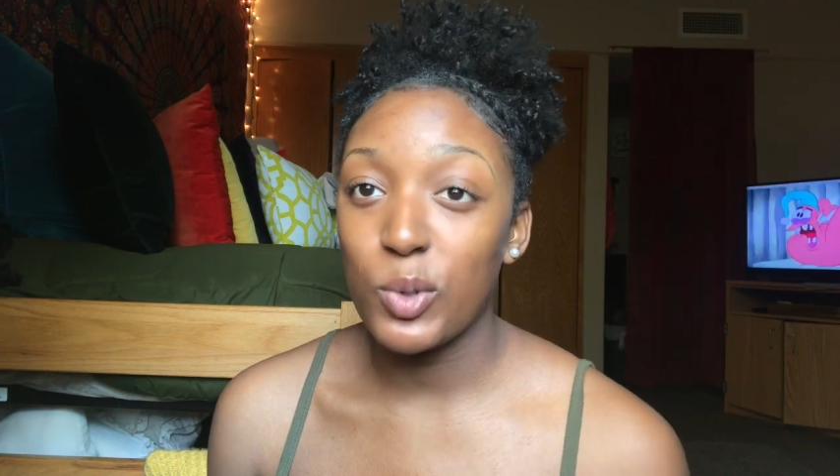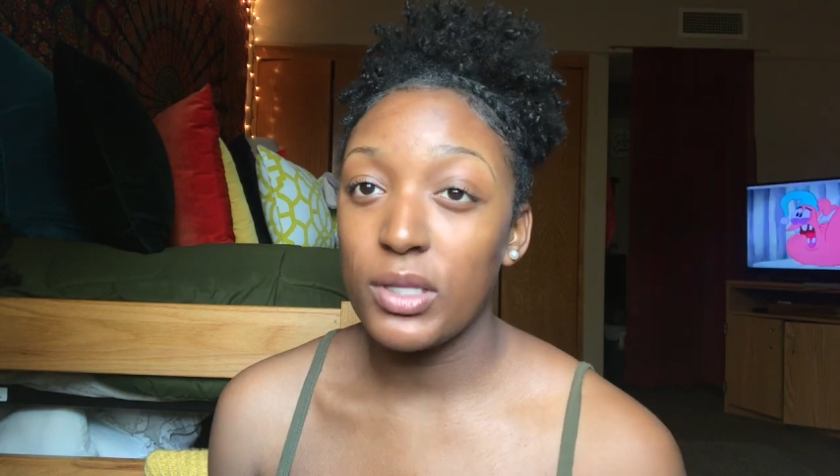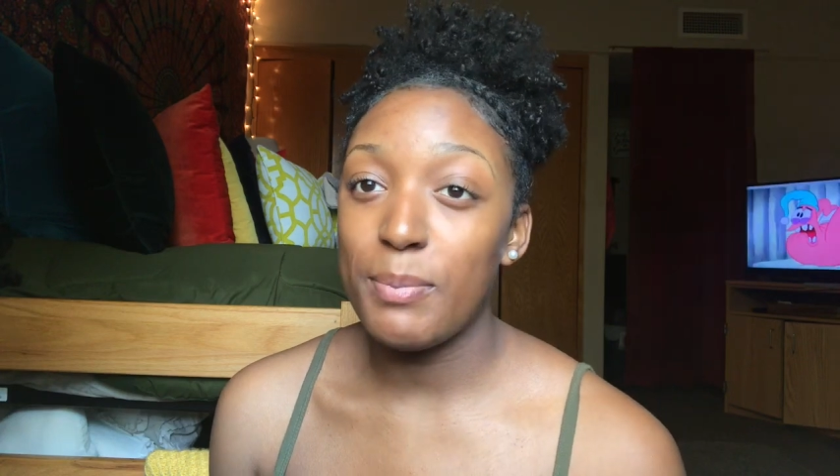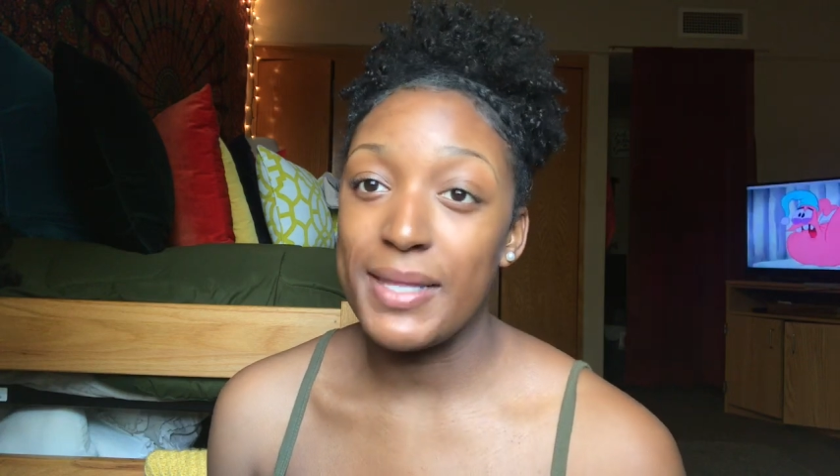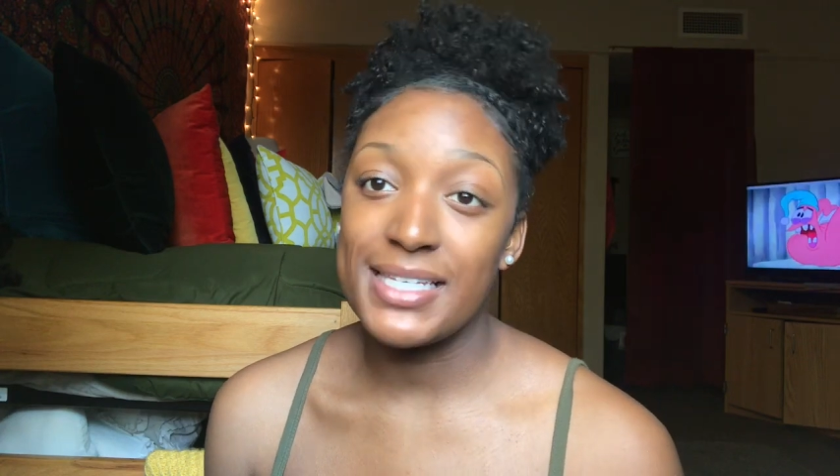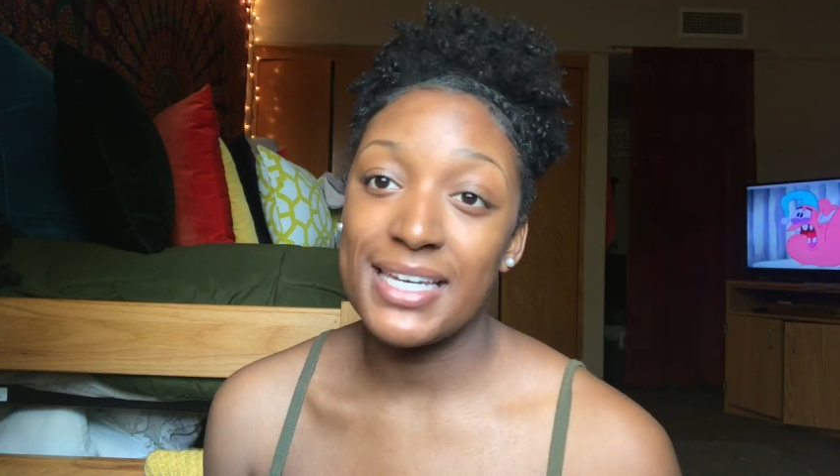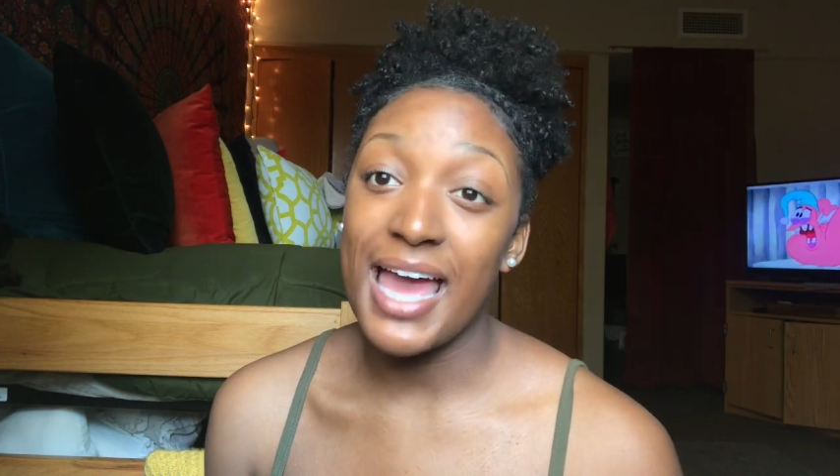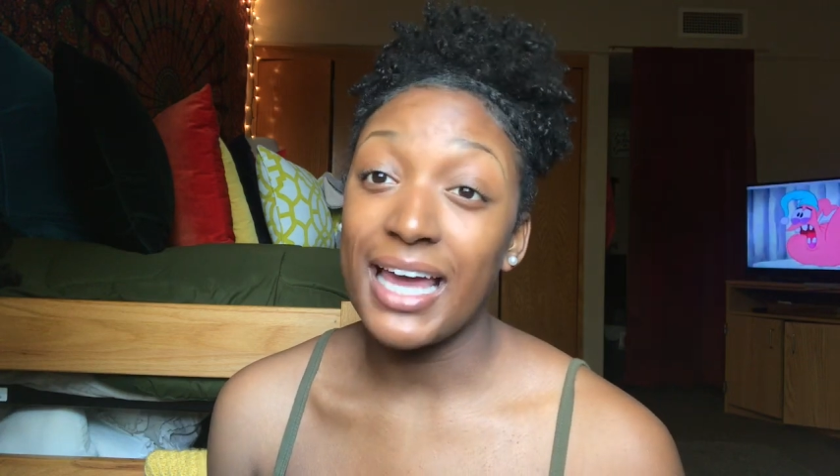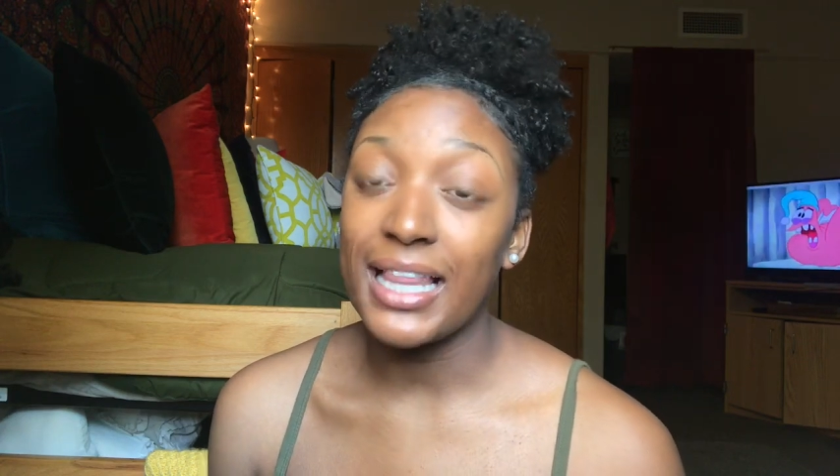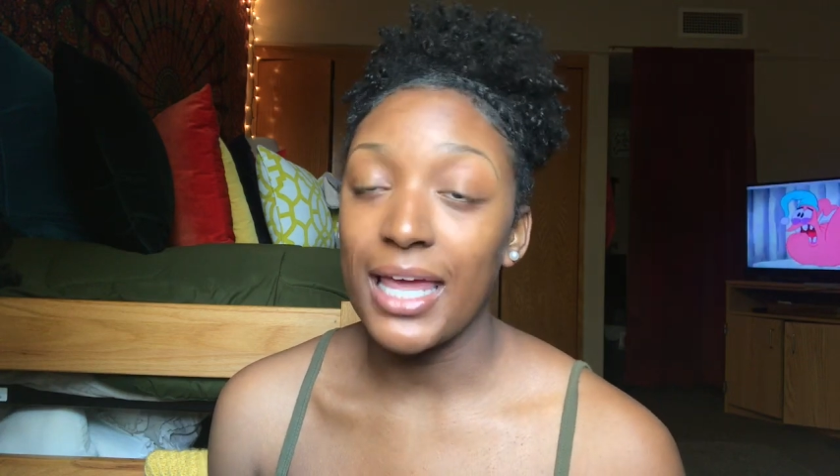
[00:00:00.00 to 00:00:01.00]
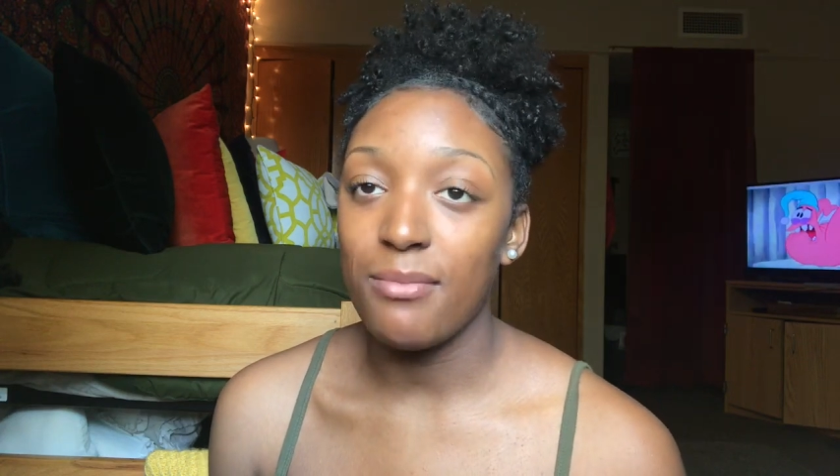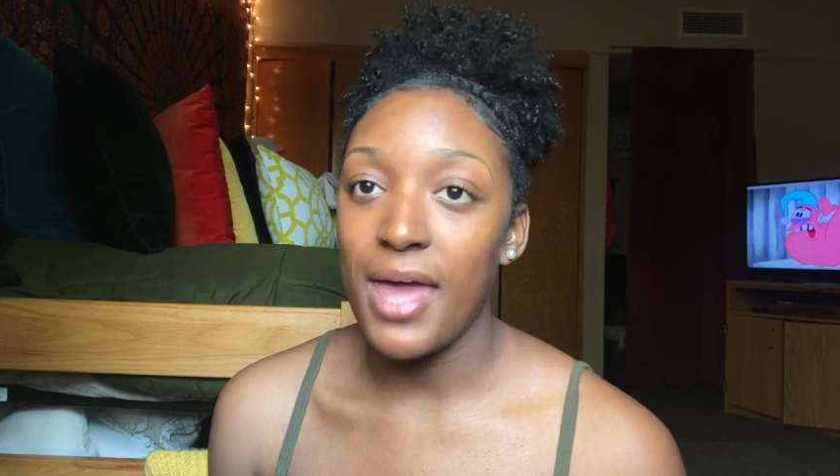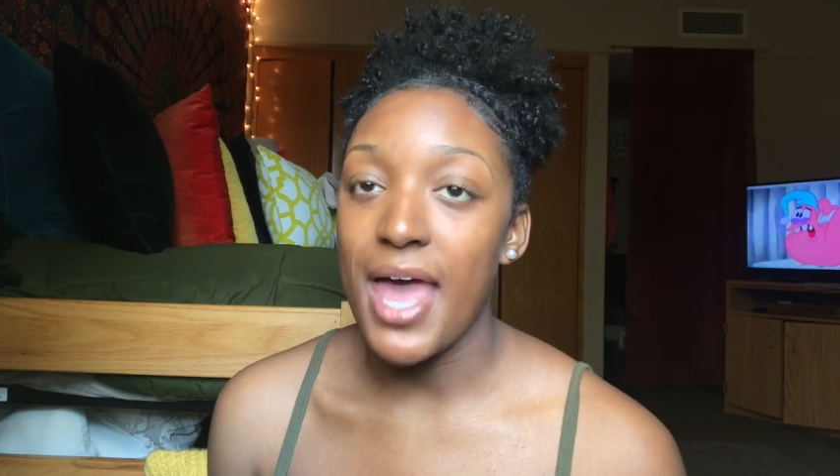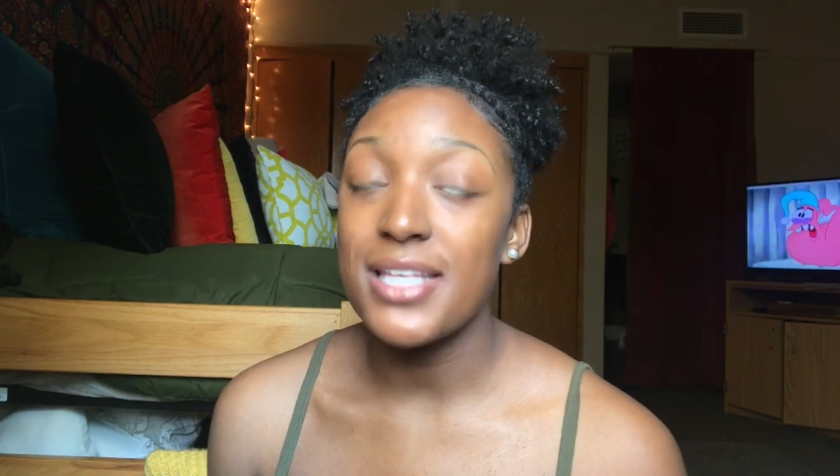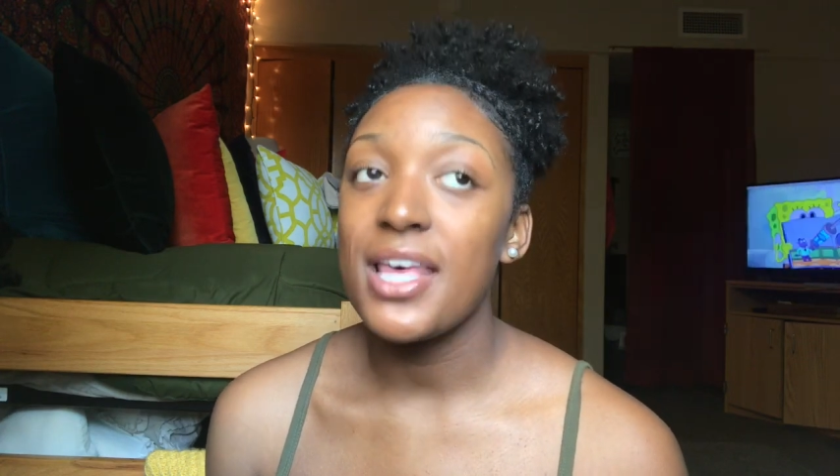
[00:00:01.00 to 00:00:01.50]
or the bentonite clay
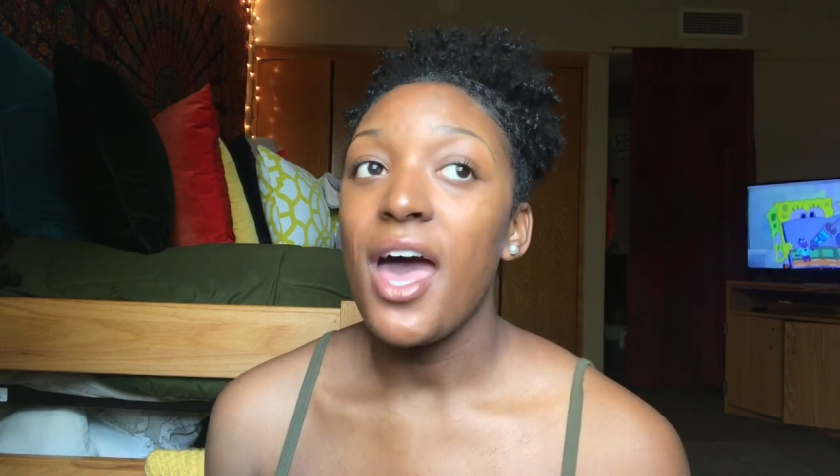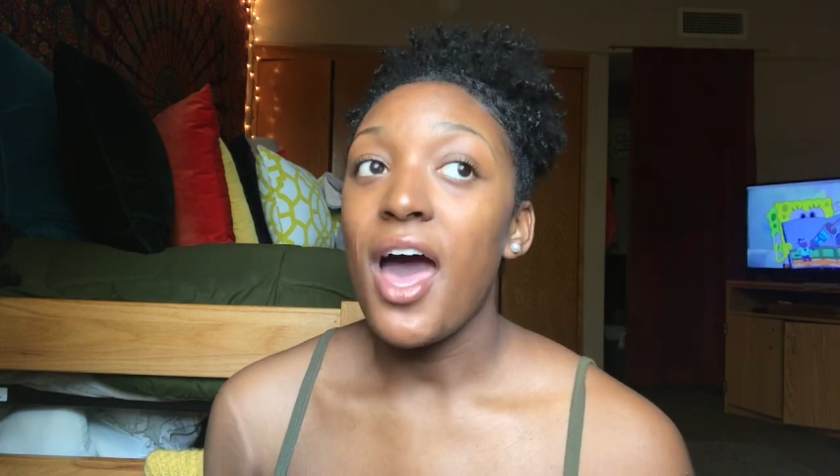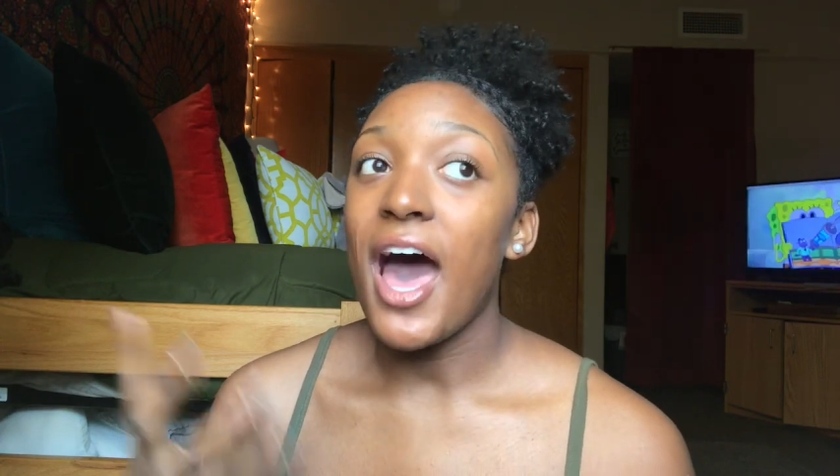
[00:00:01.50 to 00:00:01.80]
mask.